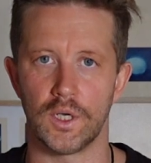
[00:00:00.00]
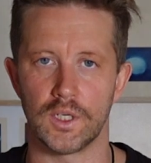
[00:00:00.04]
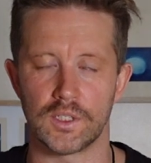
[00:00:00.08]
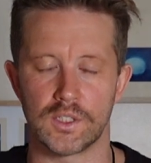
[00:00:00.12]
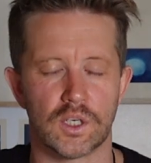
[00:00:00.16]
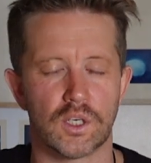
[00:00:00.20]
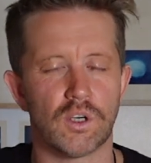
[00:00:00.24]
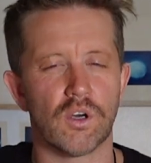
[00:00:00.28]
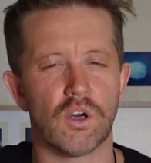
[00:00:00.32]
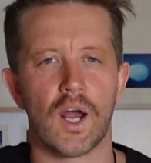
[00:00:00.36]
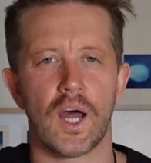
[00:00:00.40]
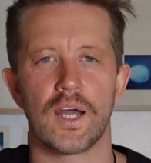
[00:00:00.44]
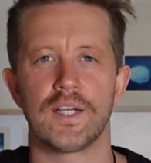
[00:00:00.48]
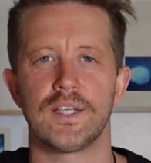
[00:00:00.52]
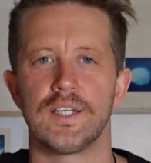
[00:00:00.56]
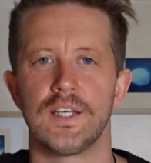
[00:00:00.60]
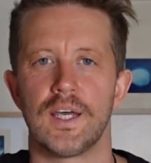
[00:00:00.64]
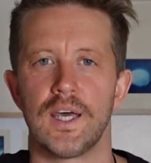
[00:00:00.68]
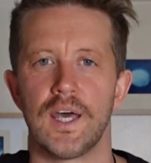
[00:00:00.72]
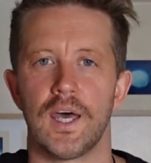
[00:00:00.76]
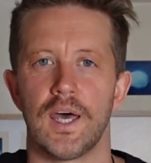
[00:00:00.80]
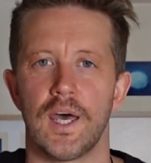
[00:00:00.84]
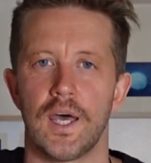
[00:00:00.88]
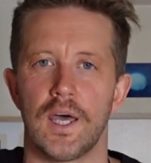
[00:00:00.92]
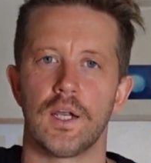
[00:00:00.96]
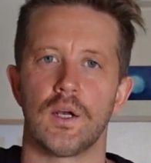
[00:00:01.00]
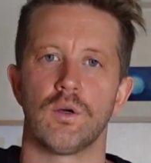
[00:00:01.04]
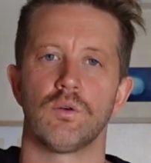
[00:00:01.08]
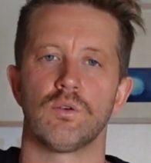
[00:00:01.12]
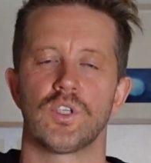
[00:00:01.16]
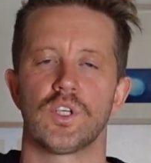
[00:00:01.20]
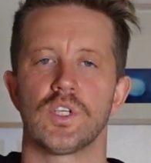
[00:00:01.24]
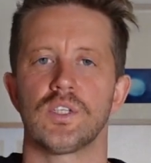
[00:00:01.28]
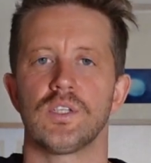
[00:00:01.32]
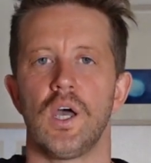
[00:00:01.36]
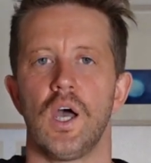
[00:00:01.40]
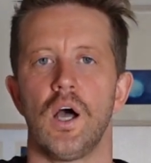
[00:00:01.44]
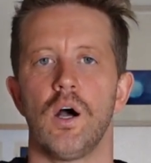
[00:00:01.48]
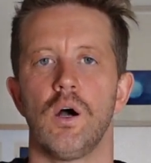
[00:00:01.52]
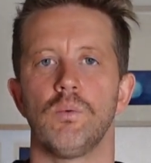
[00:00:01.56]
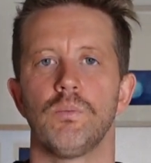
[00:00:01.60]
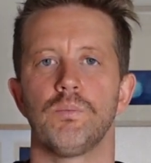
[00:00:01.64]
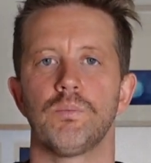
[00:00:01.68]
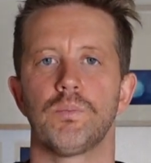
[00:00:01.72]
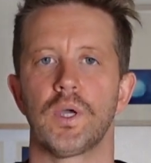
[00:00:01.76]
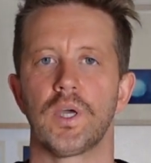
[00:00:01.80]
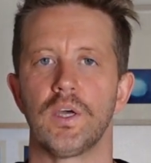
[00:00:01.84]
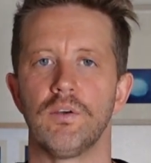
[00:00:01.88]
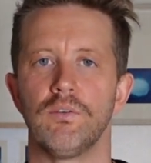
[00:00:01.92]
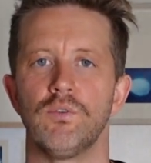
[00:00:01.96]
It's a good idea. It'll just
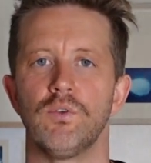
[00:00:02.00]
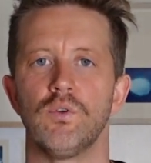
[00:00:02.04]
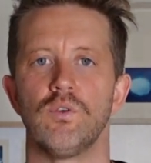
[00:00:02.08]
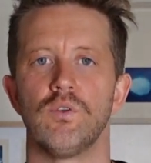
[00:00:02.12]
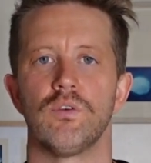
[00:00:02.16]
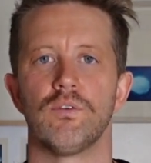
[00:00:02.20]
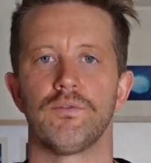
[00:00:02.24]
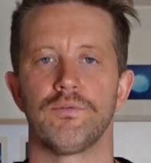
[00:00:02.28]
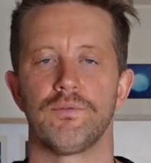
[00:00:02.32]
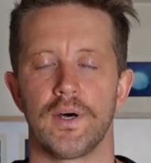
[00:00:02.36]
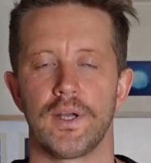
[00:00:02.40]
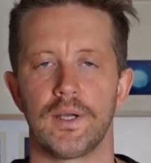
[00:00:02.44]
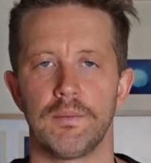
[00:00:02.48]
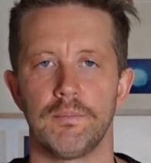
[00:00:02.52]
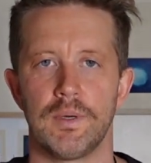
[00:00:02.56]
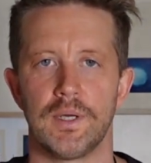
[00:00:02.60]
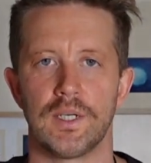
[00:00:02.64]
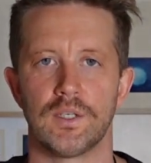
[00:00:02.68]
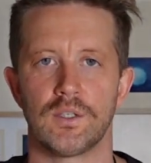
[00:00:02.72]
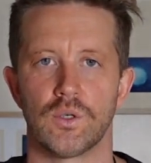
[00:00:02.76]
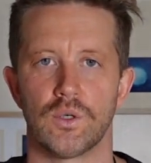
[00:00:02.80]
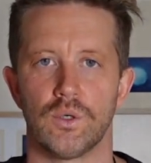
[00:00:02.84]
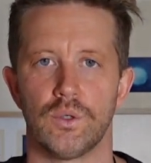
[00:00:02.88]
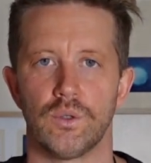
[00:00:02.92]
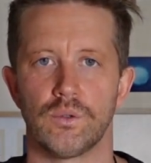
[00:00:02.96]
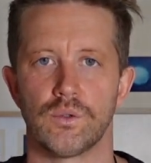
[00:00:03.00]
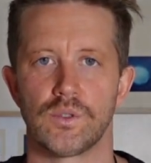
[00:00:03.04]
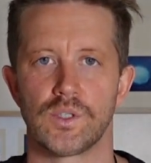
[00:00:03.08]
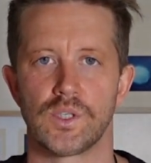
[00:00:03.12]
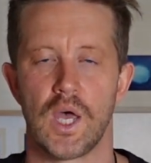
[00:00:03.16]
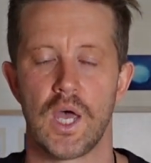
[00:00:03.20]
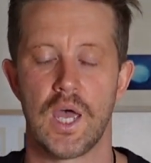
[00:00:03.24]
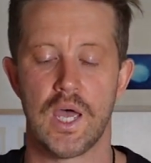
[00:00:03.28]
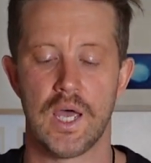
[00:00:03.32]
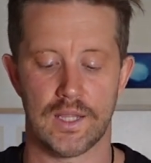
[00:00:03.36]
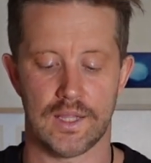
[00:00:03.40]
help give you the fundamentals